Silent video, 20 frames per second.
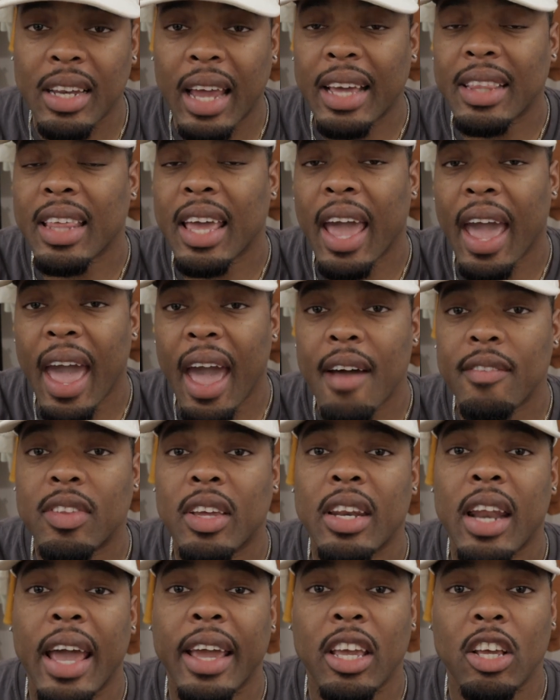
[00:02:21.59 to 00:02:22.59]
Like, they have
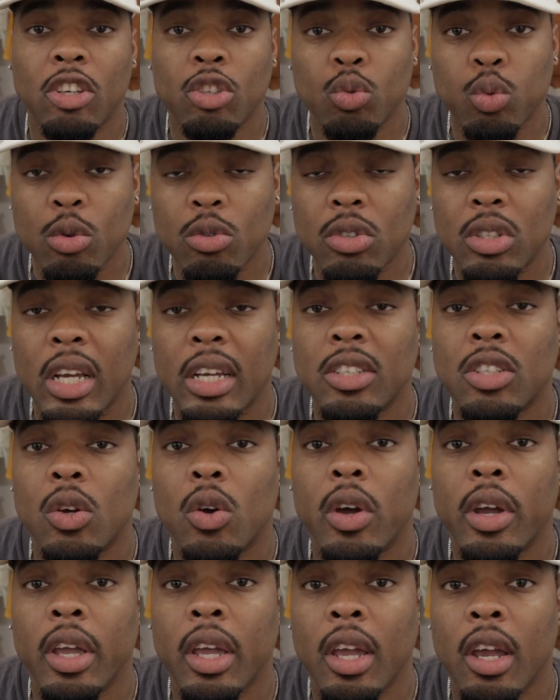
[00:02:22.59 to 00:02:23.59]
the Nike swoosh that's
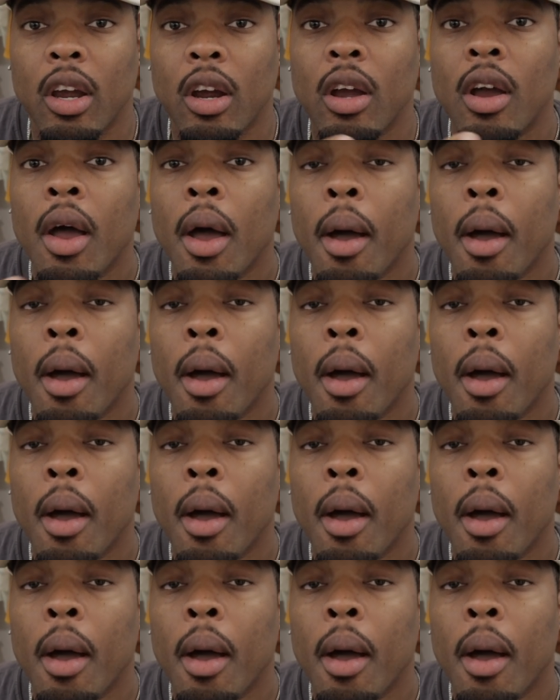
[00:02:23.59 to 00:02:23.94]
on here,